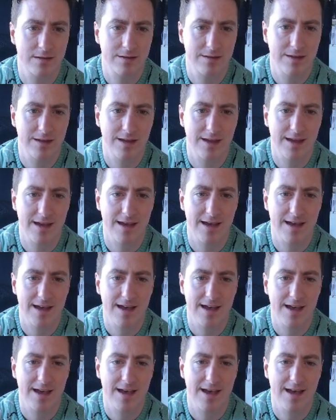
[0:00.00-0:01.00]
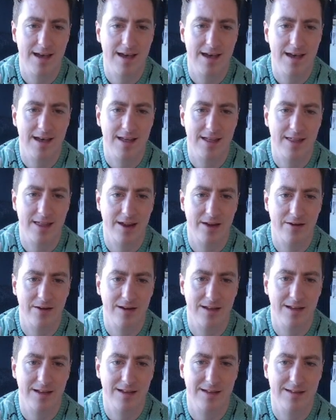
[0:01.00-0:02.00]
Yeah, there it
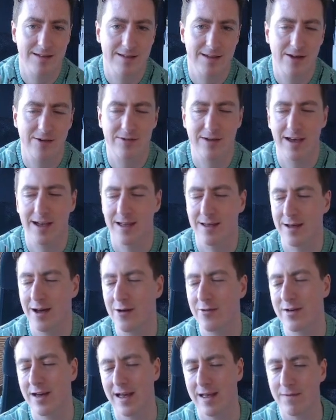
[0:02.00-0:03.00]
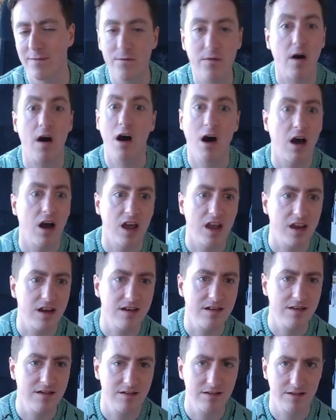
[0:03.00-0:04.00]
is. Okay,
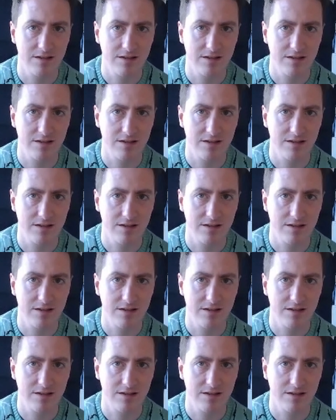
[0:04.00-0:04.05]
fine.